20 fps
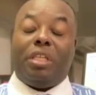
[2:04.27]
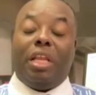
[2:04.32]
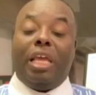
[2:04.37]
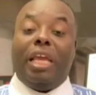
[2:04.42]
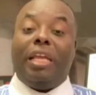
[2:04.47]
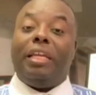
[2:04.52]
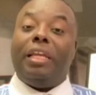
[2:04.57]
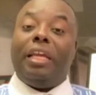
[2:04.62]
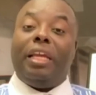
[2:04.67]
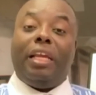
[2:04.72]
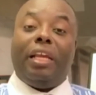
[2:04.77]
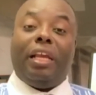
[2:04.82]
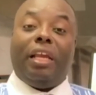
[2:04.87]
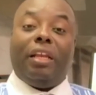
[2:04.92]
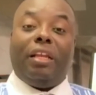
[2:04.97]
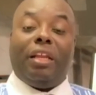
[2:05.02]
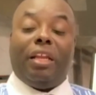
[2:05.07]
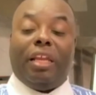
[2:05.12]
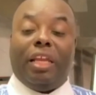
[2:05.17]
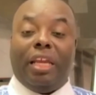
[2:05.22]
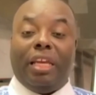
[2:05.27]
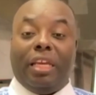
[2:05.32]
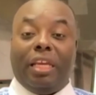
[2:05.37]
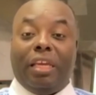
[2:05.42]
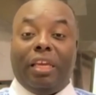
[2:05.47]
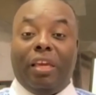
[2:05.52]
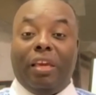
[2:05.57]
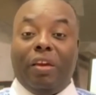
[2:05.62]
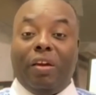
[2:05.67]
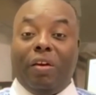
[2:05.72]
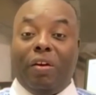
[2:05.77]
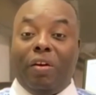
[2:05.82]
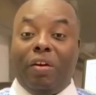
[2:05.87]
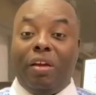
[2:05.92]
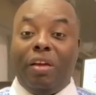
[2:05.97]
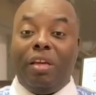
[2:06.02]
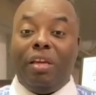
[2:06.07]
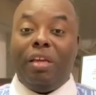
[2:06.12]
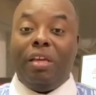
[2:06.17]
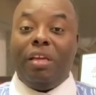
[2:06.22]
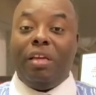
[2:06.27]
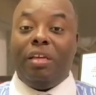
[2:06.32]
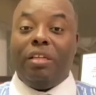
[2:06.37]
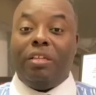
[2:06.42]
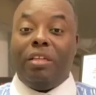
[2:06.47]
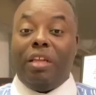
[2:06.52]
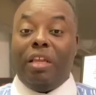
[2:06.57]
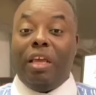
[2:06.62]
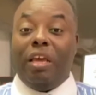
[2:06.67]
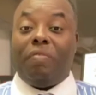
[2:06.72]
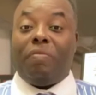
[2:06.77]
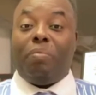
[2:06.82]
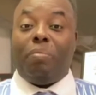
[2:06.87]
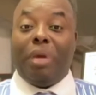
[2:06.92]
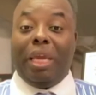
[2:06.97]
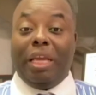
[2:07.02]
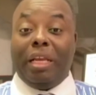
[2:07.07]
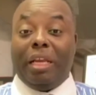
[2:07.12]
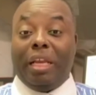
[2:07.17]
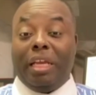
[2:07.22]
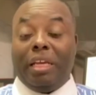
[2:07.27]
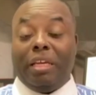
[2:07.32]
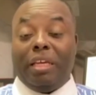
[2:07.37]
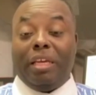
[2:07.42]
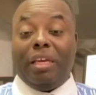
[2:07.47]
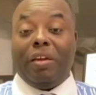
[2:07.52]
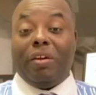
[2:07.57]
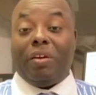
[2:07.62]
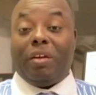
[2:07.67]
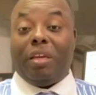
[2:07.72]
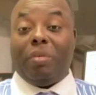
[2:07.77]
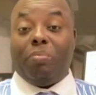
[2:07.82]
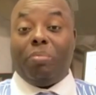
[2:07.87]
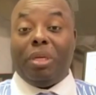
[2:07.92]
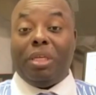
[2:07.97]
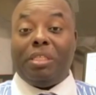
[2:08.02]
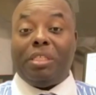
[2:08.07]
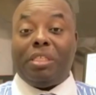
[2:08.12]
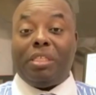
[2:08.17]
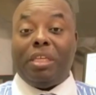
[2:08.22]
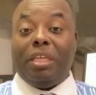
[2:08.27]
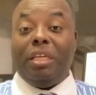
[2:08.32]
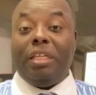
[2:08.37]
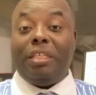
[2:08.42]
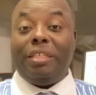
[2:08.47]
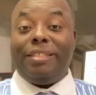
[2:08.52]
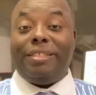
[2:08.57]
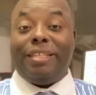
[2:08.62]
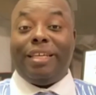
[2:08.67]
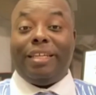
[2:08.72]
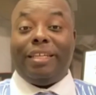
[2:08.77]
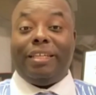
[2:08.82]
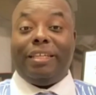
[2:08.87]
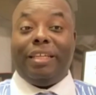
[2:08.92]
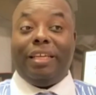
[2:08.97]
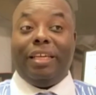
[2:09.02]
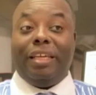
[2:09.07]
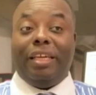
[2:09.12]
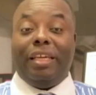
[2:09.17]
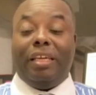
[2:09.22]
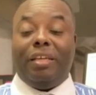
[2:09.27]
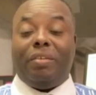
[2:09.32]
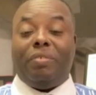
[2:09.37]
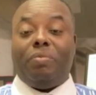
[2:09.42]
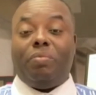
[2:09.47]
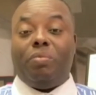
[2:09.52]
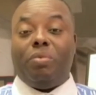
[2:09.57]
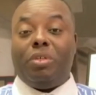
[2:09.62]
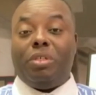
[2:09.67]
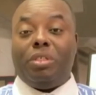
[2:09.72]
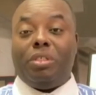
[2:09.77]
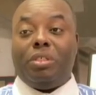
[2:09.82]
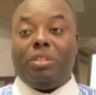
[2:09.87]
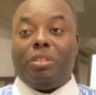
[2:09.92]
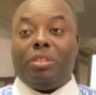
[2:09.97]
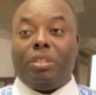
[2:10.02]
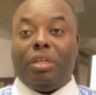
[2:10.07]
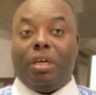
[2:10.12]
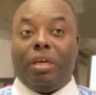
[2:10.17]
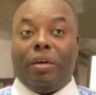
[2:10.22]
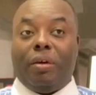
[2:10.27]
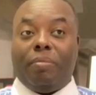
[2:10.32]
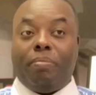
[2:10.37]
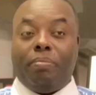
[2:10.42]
was landing, and the landing gear, the left main landing gear, can be seen that it was